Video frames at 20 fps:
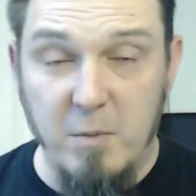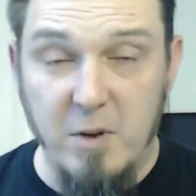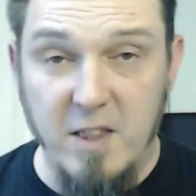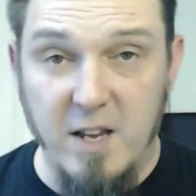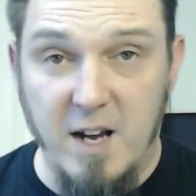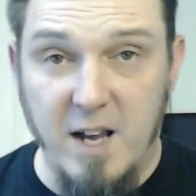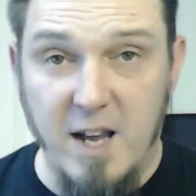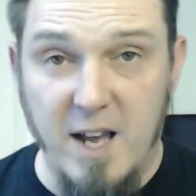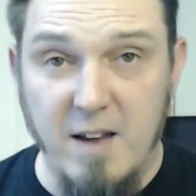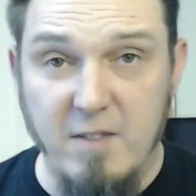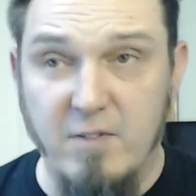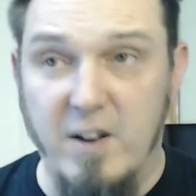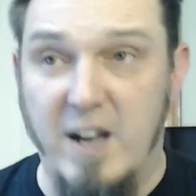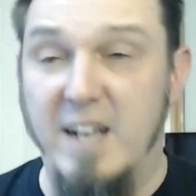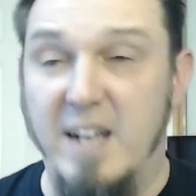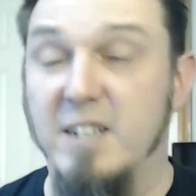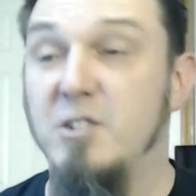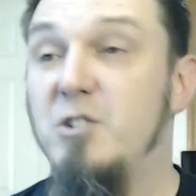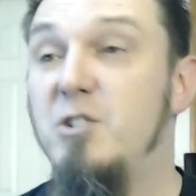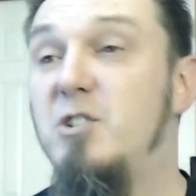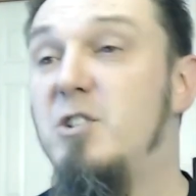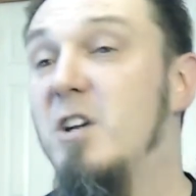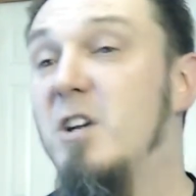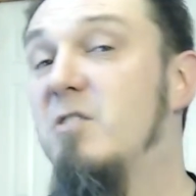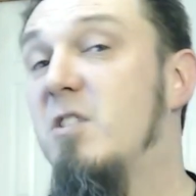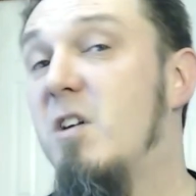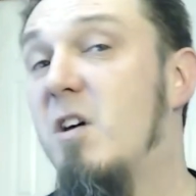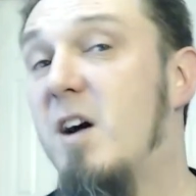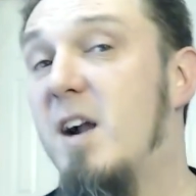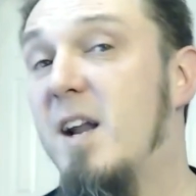that I have, I
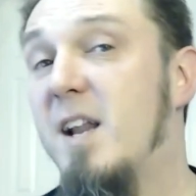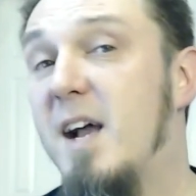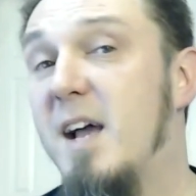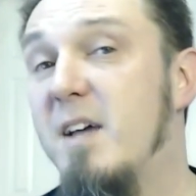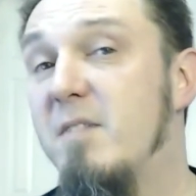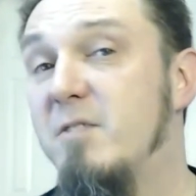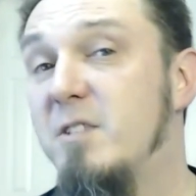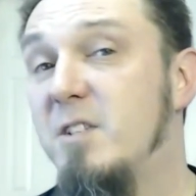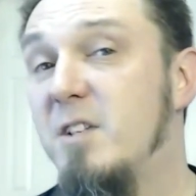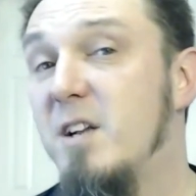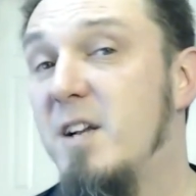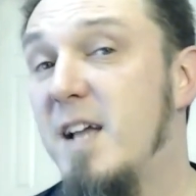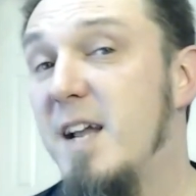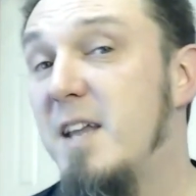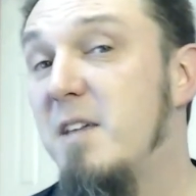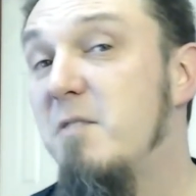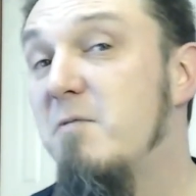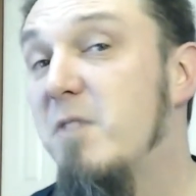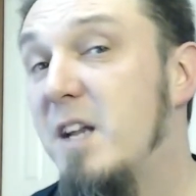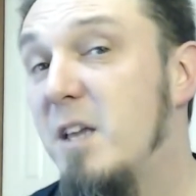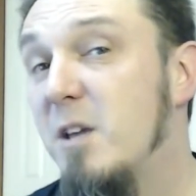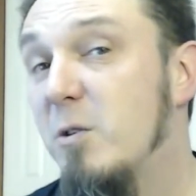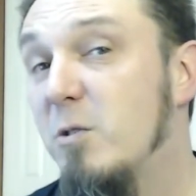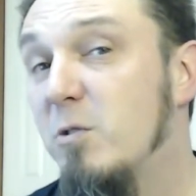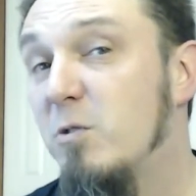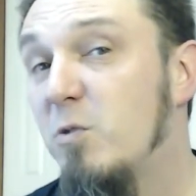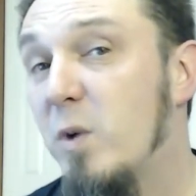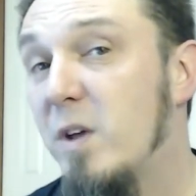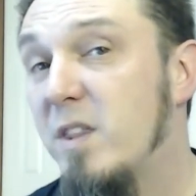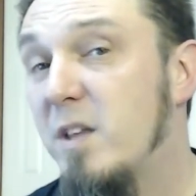just got it. I haven't done any
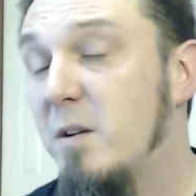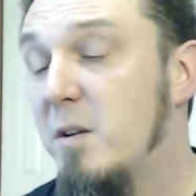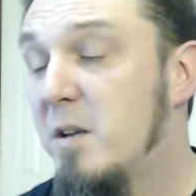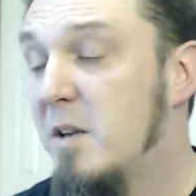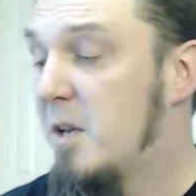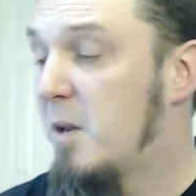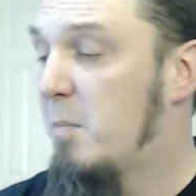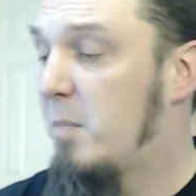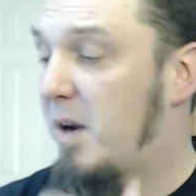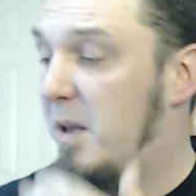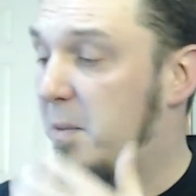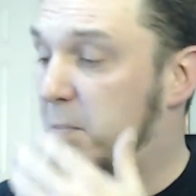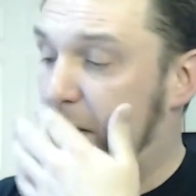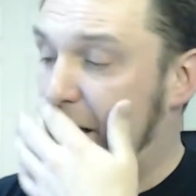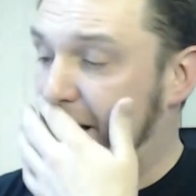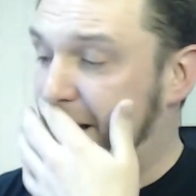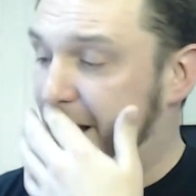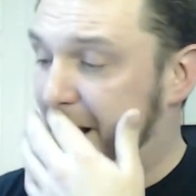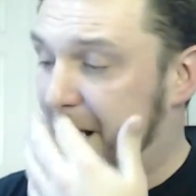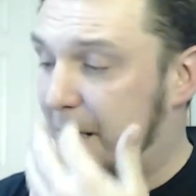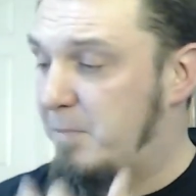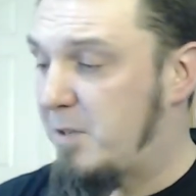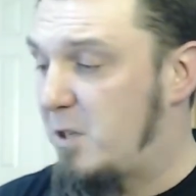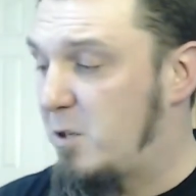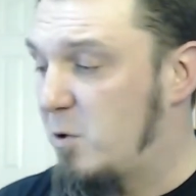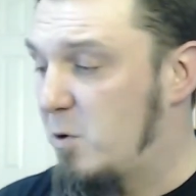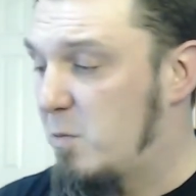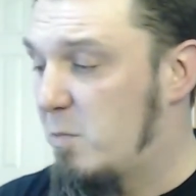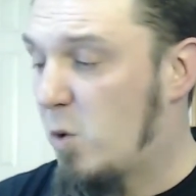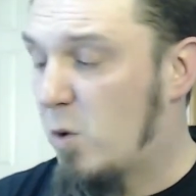videos with it, but I picked it up to
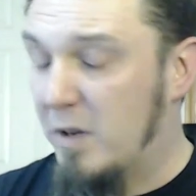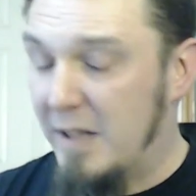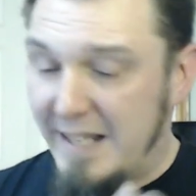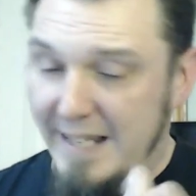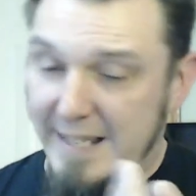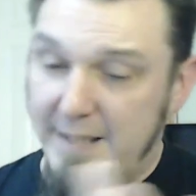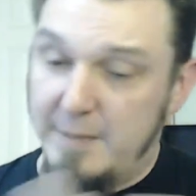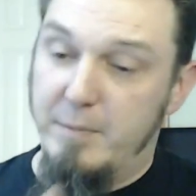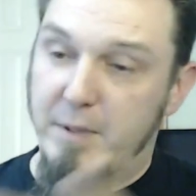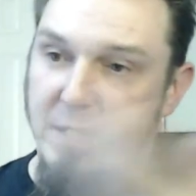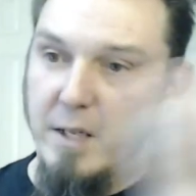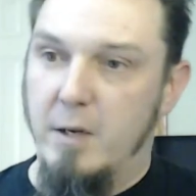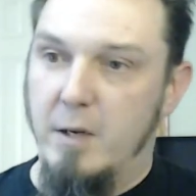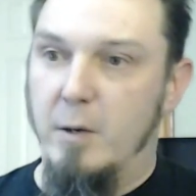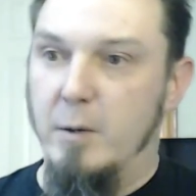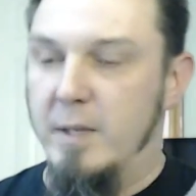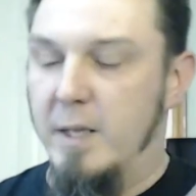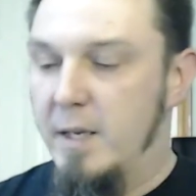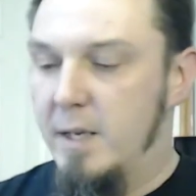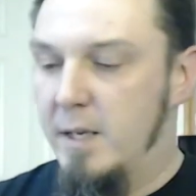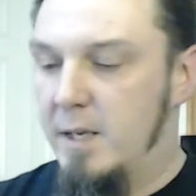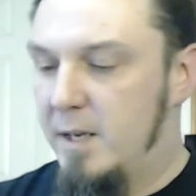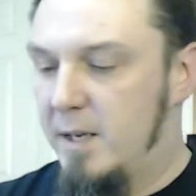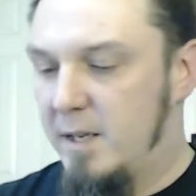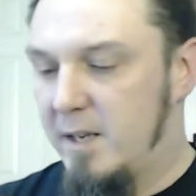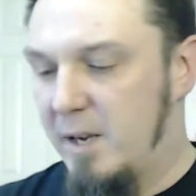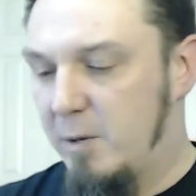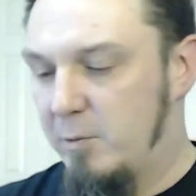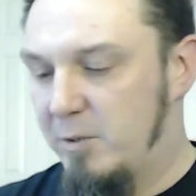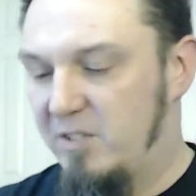do more like, you know,
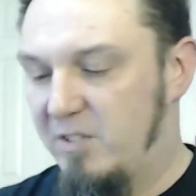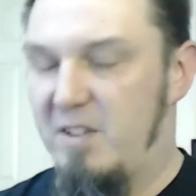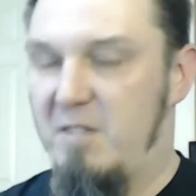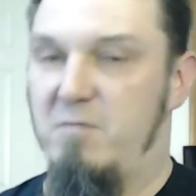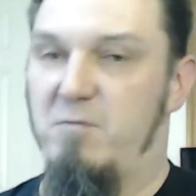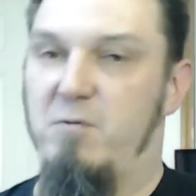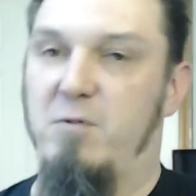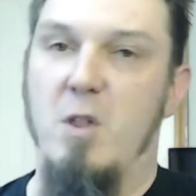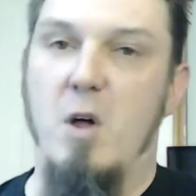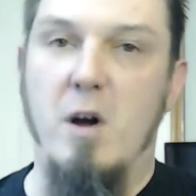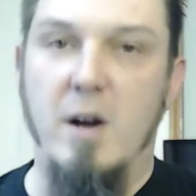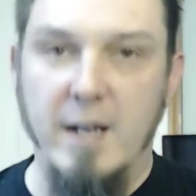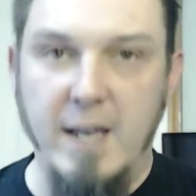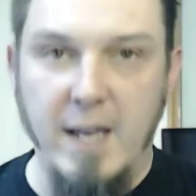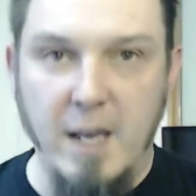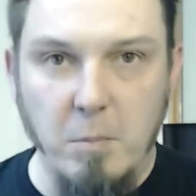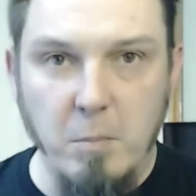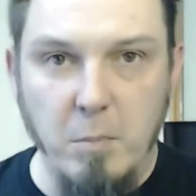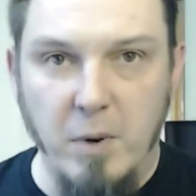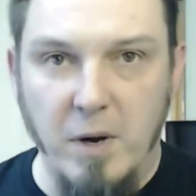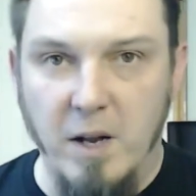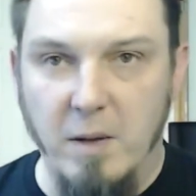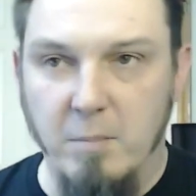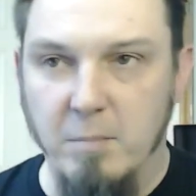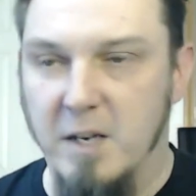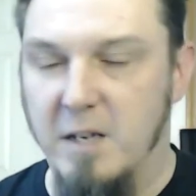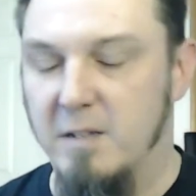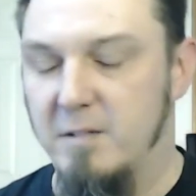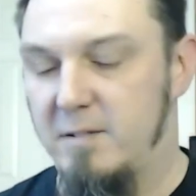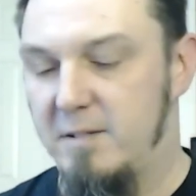I wouldn't say vlogging, but
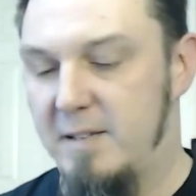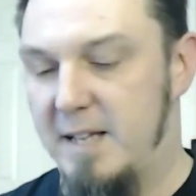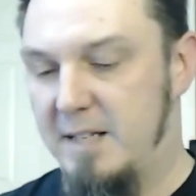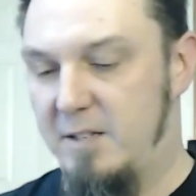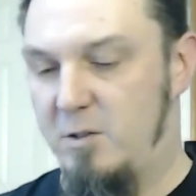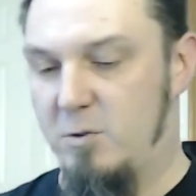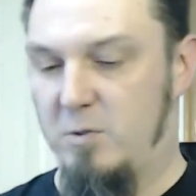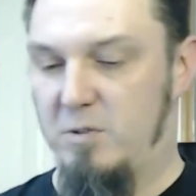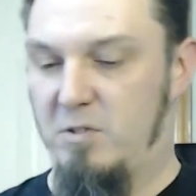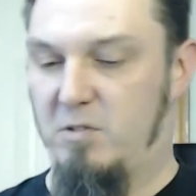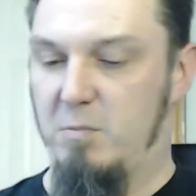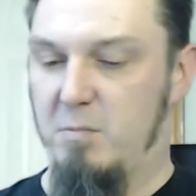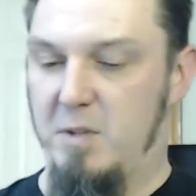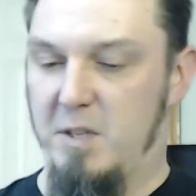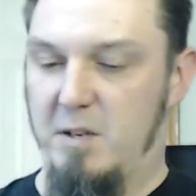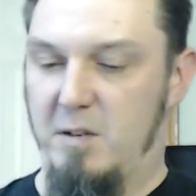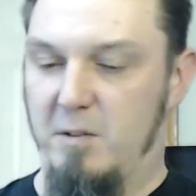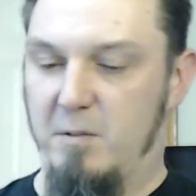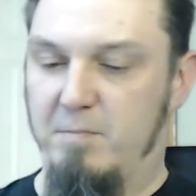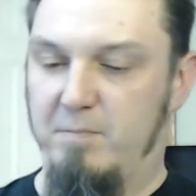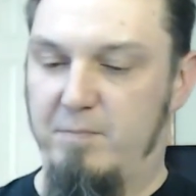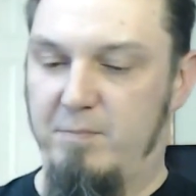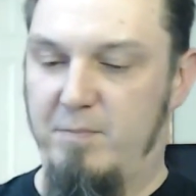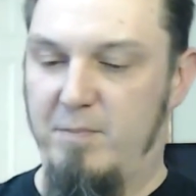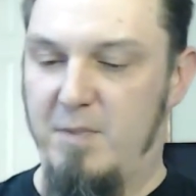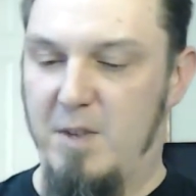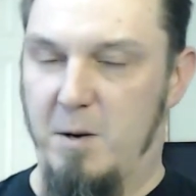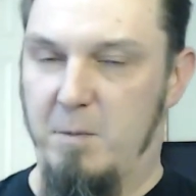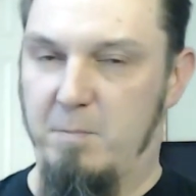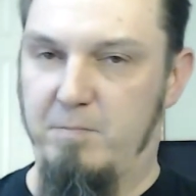I'm gonna start doing some little,
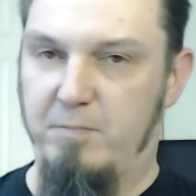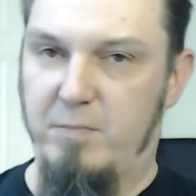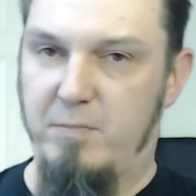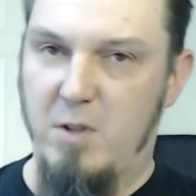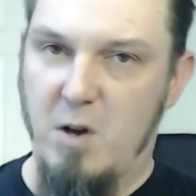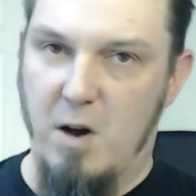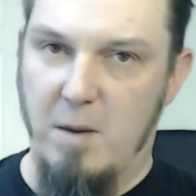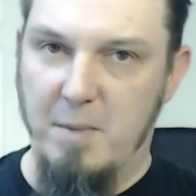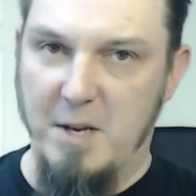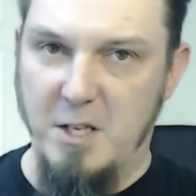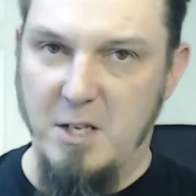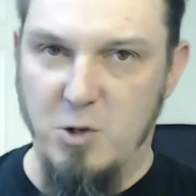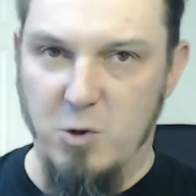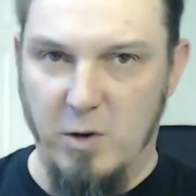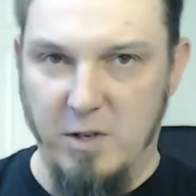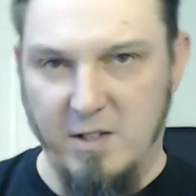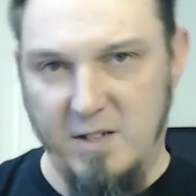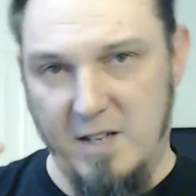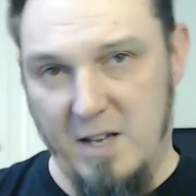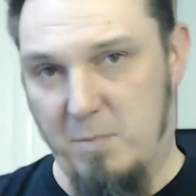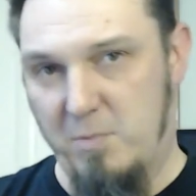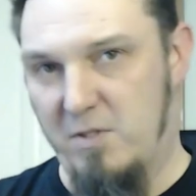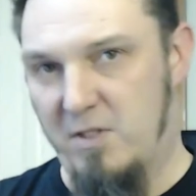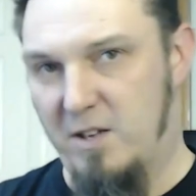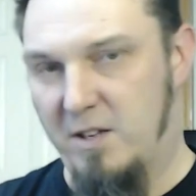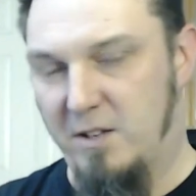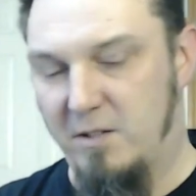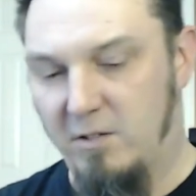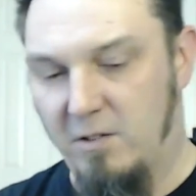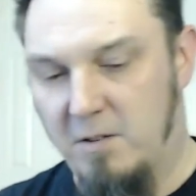you know, comedy short type
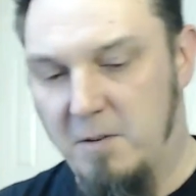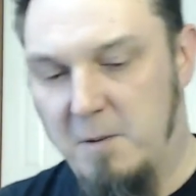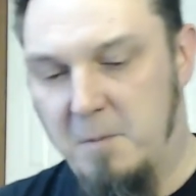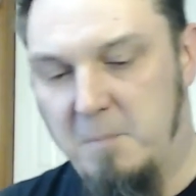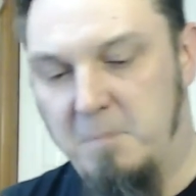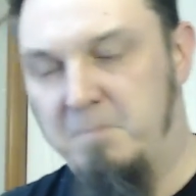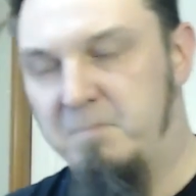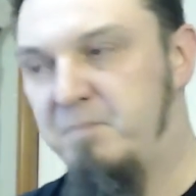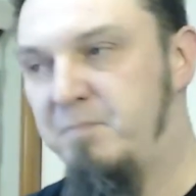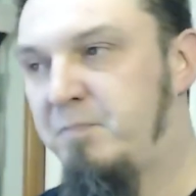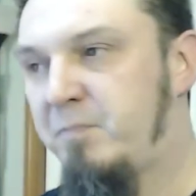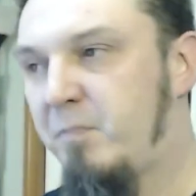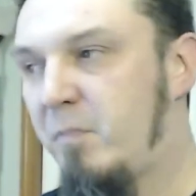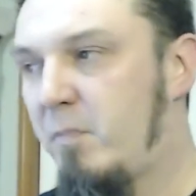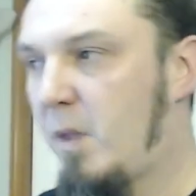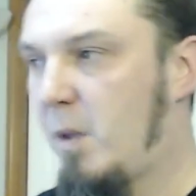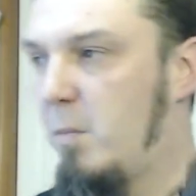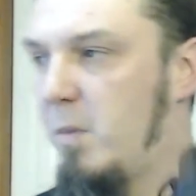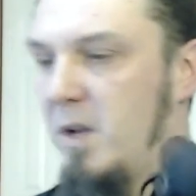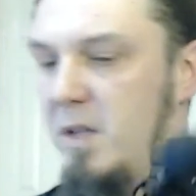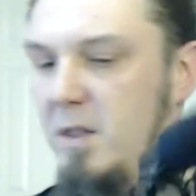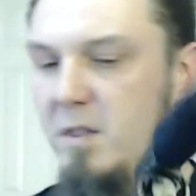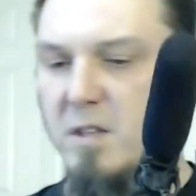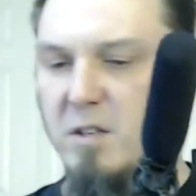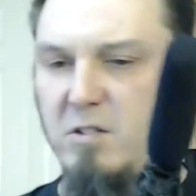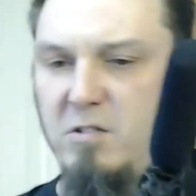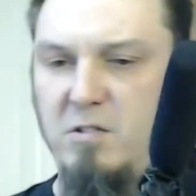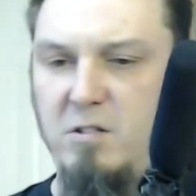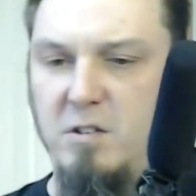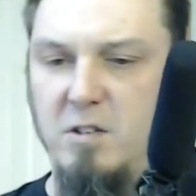things. But
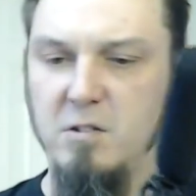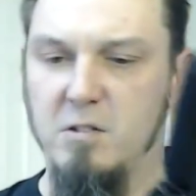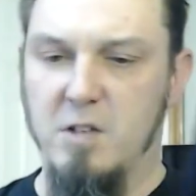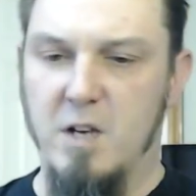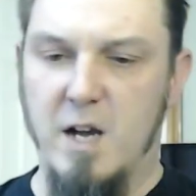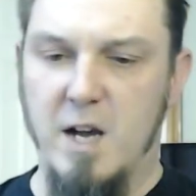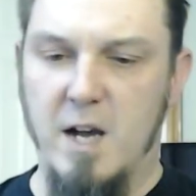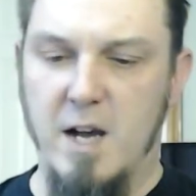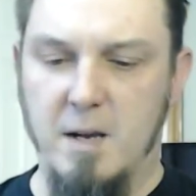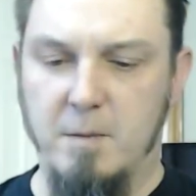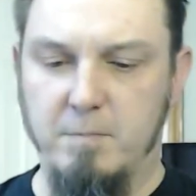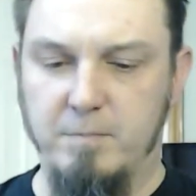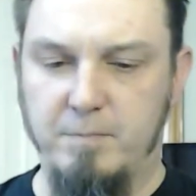this is, the